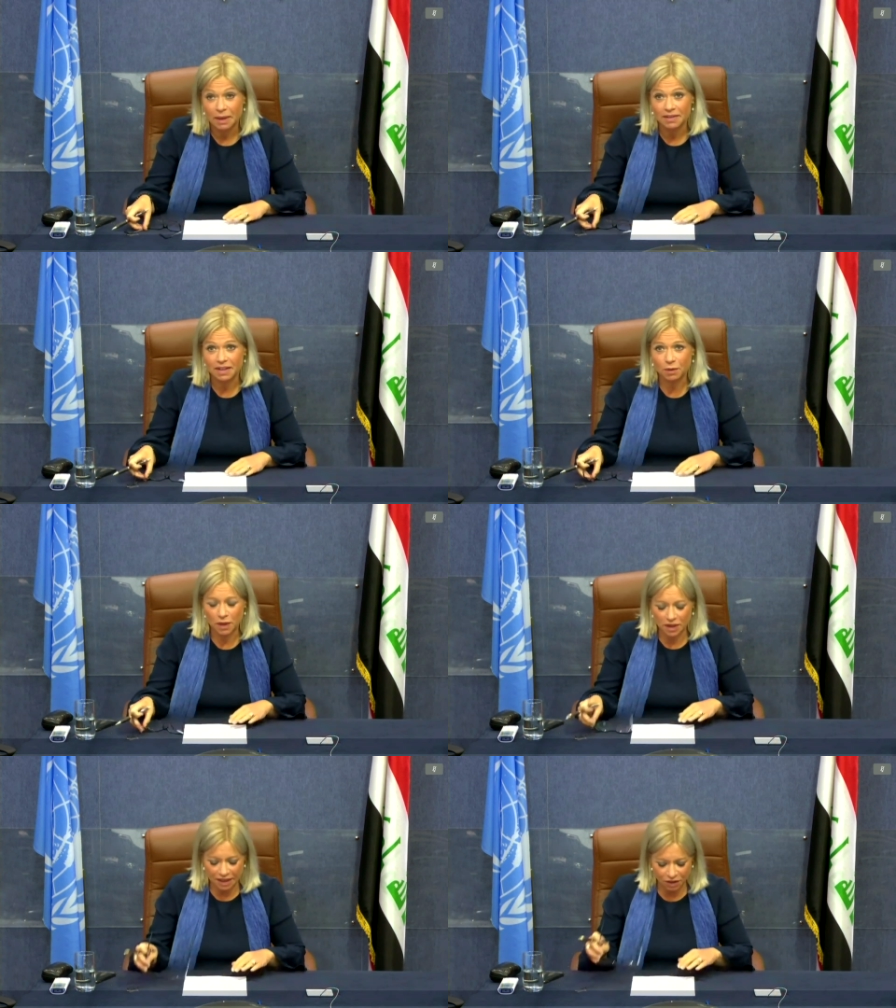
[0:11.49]
I think
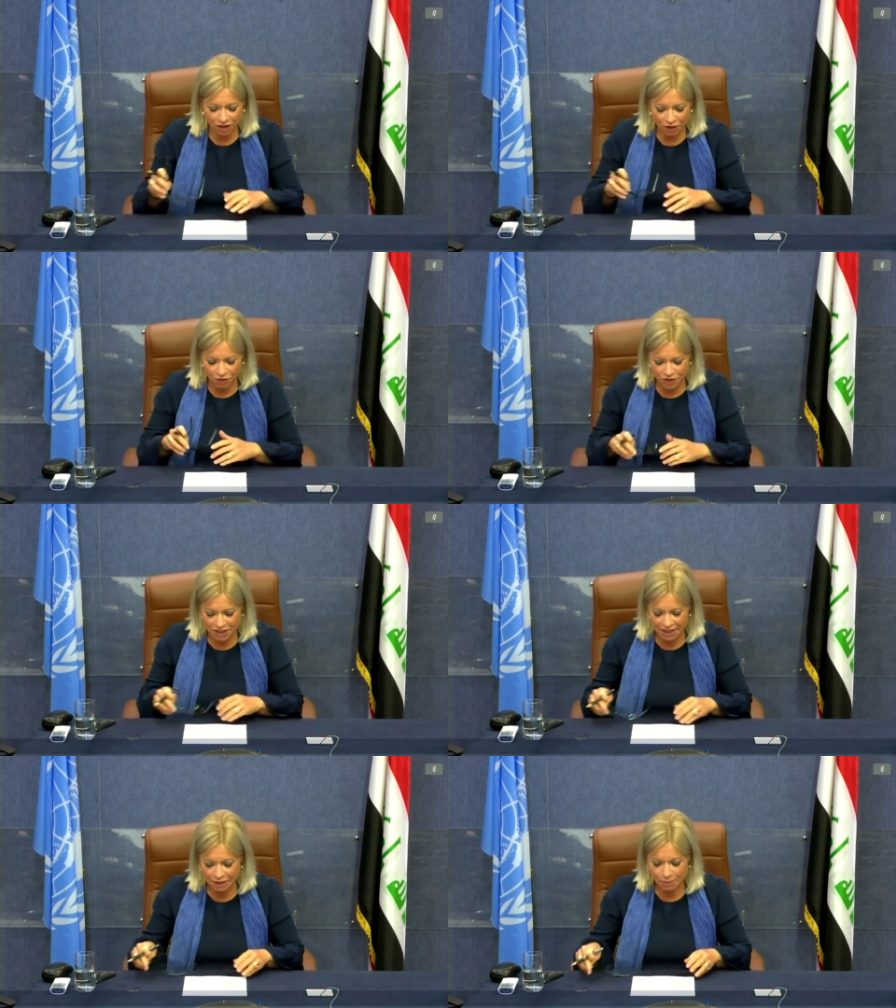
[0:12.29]
one can hardly
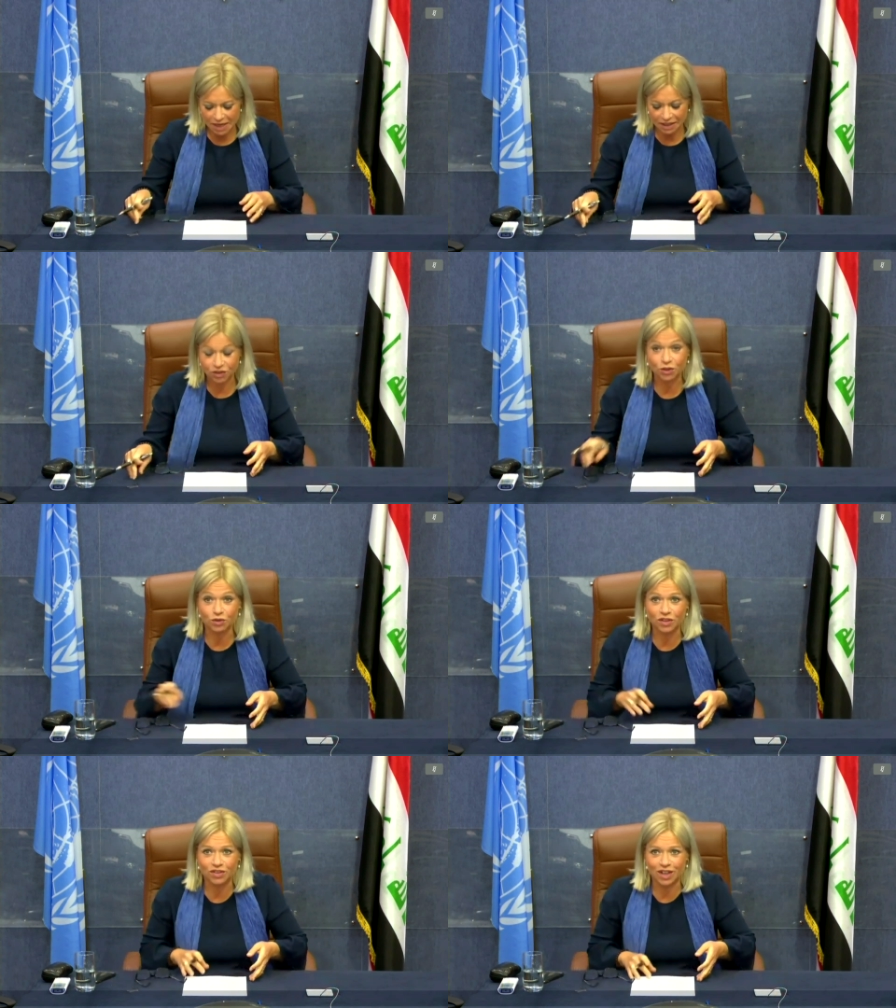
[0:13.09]
overstate the
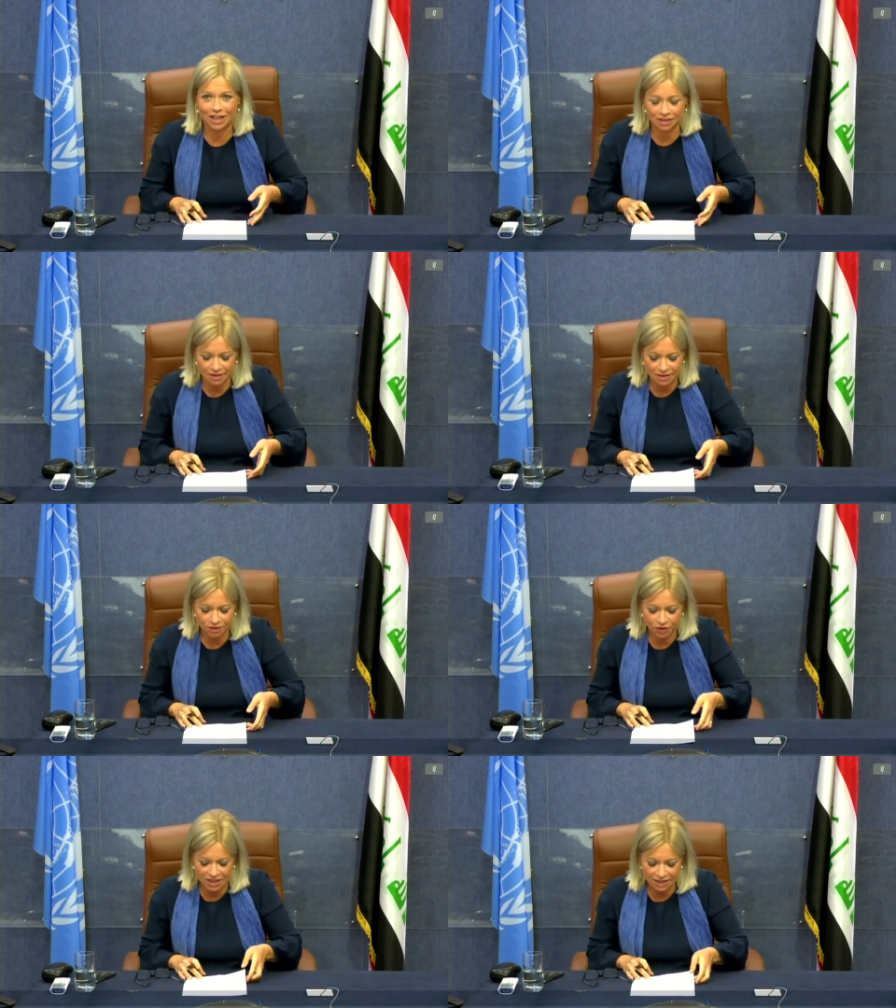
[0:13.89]
magnitude of the
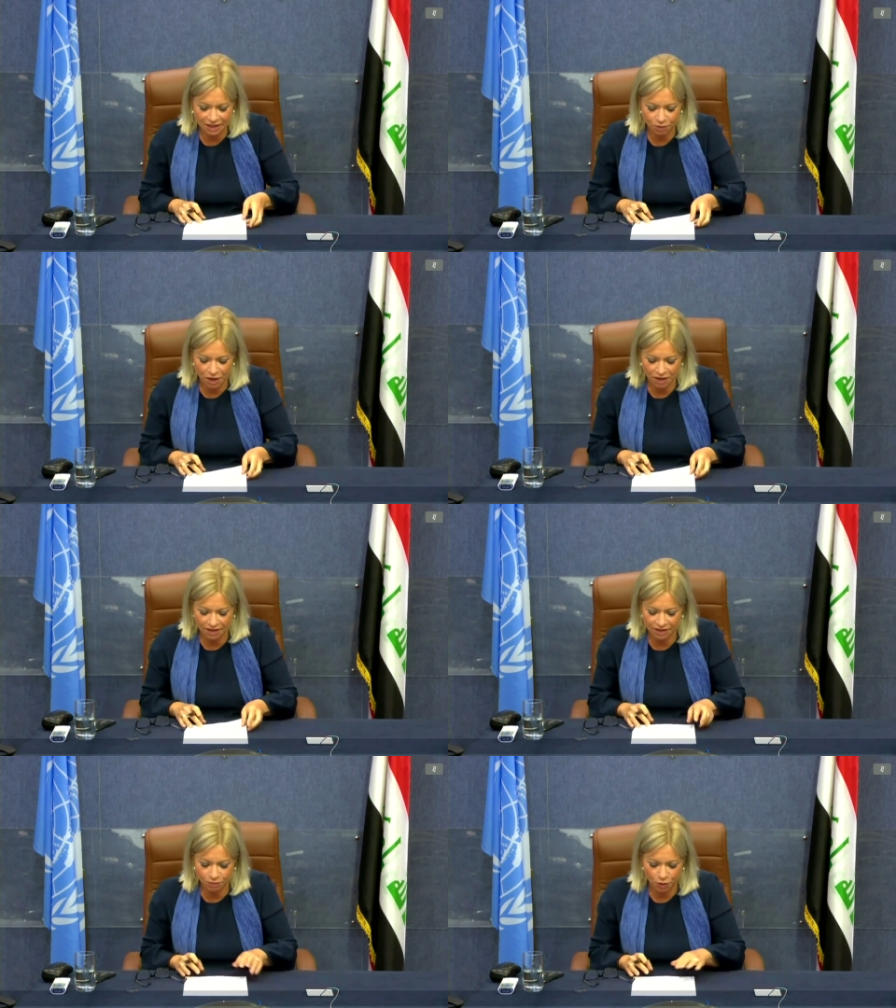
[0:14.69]
challenges facing Iraq
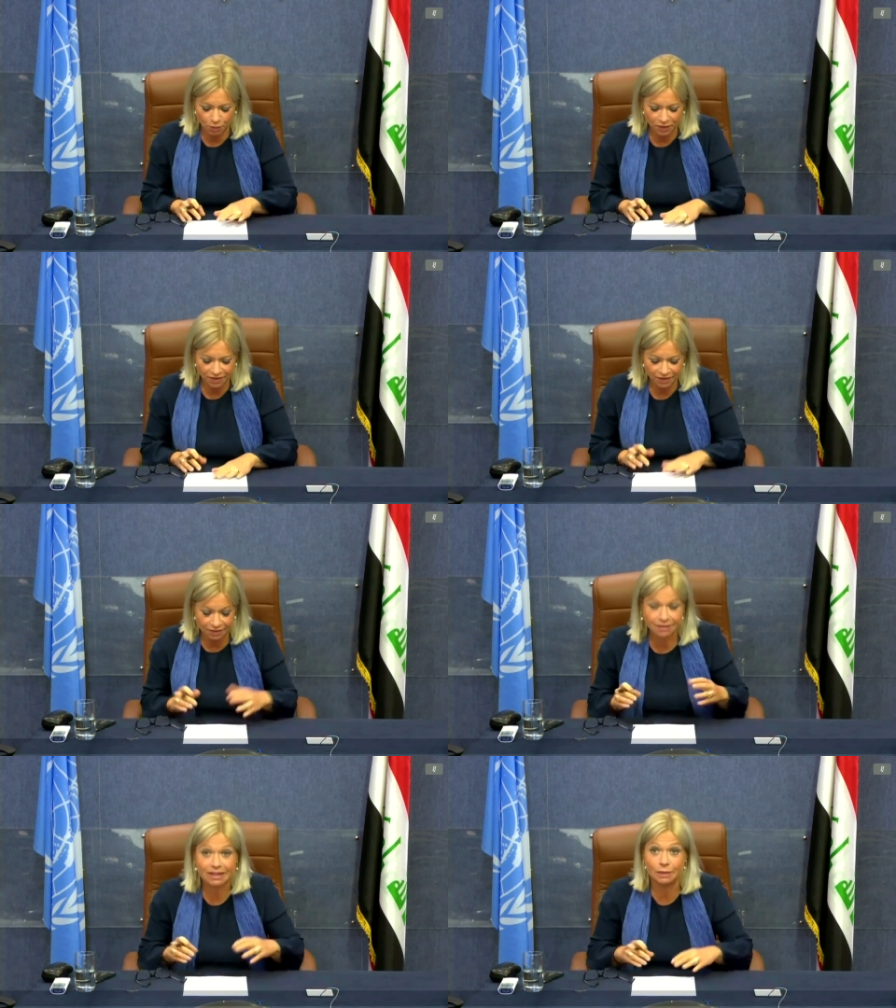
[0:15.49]
at this moment.
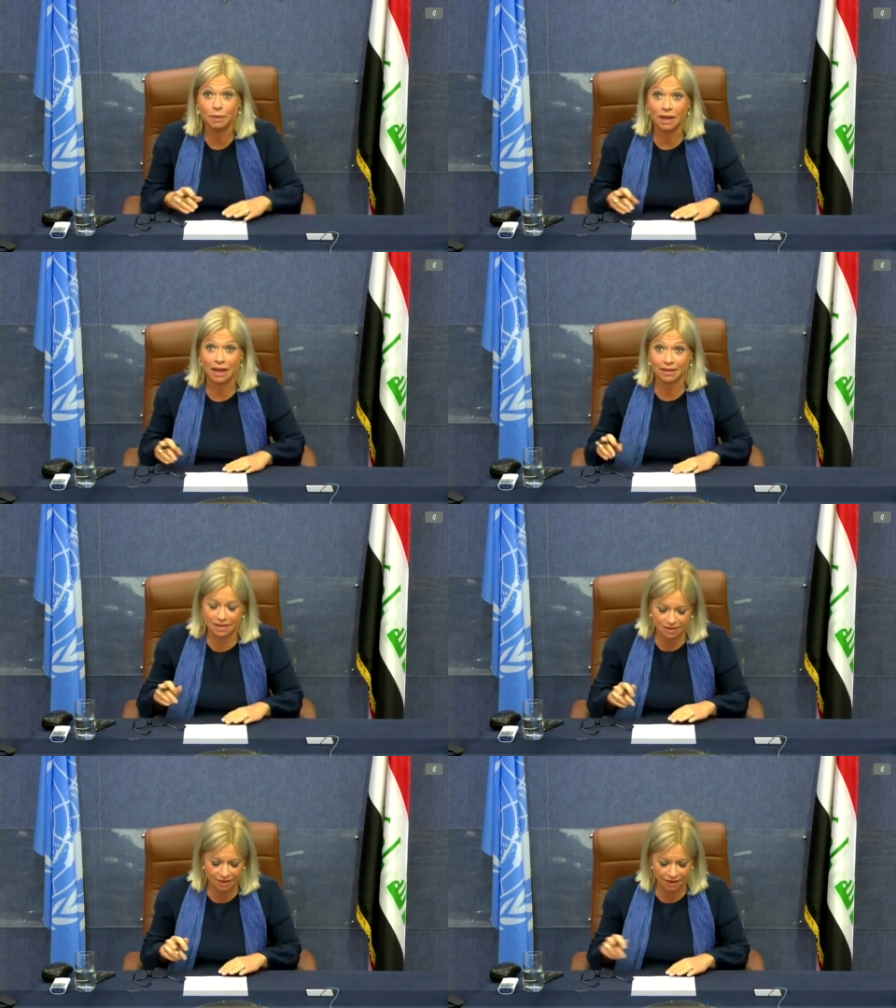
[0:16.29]
Deep
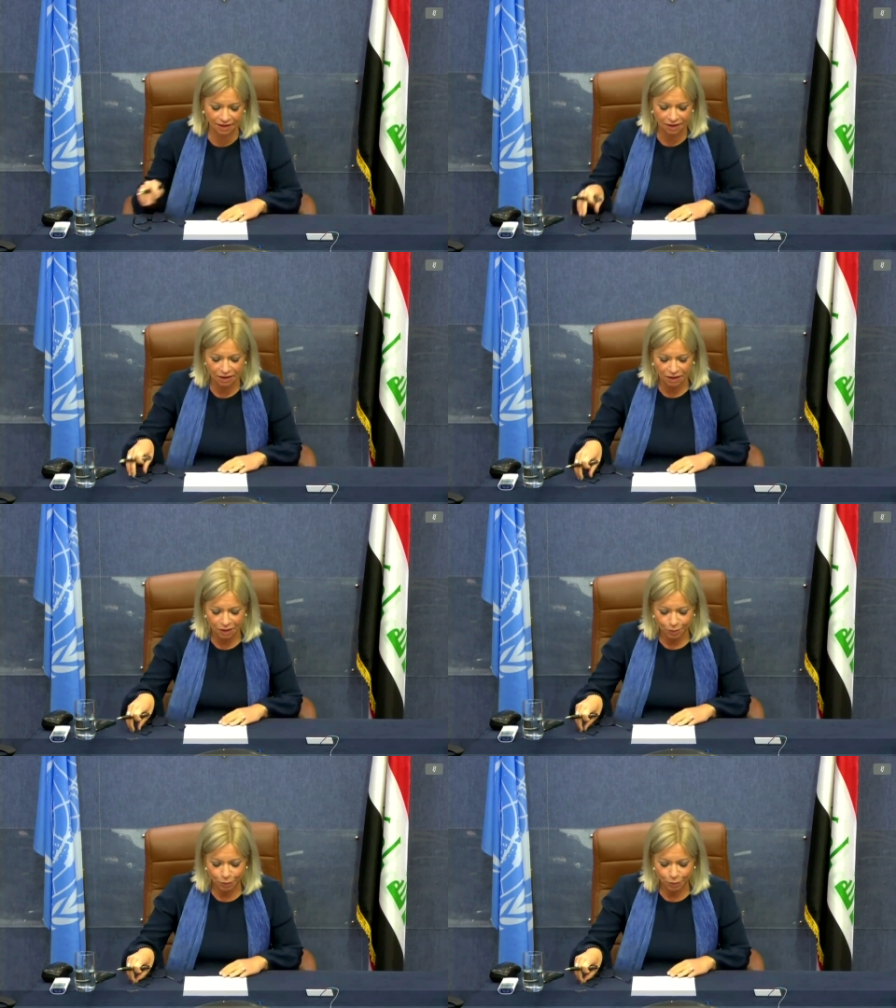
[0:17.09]
existing